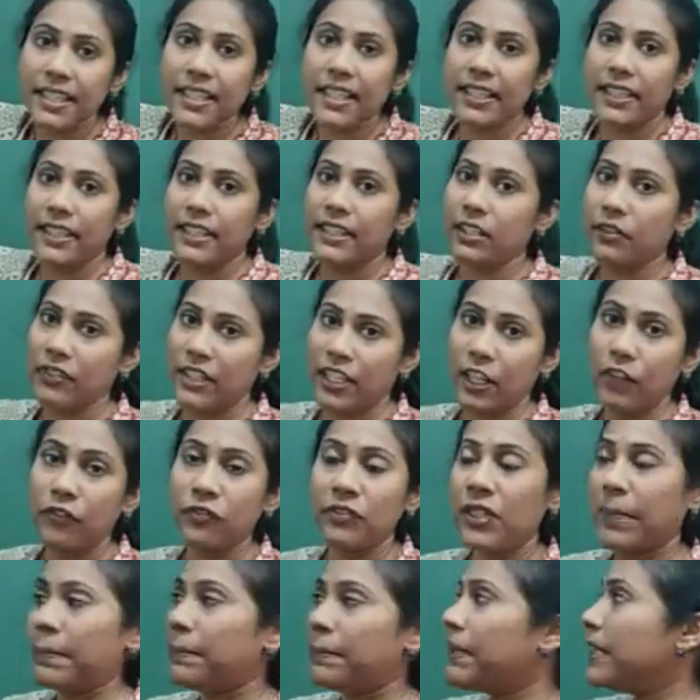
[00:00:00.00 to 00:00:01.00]
correct way
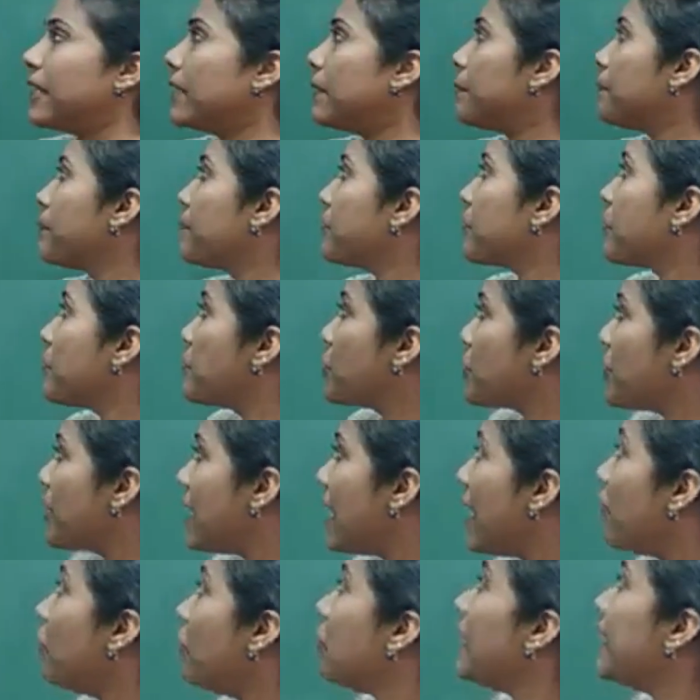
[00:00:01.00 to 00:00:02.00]
of numbering. So
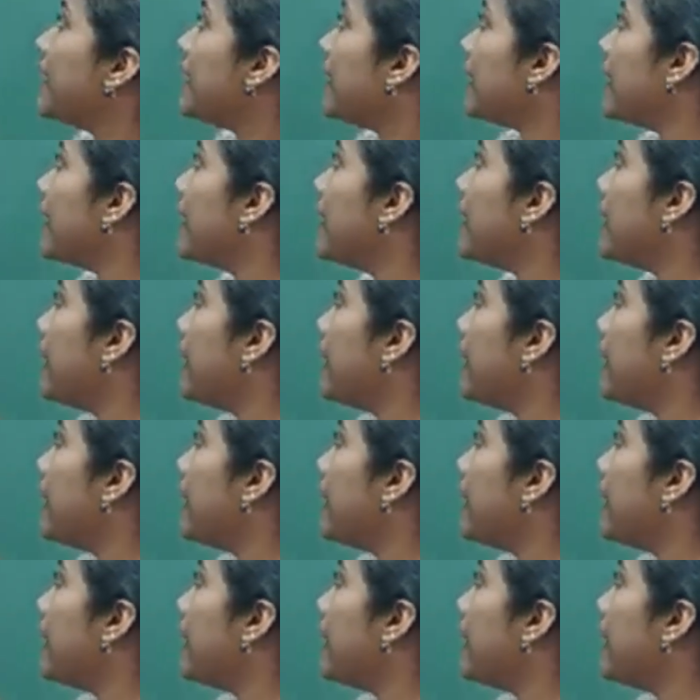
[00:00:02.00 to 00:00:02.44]
now writing a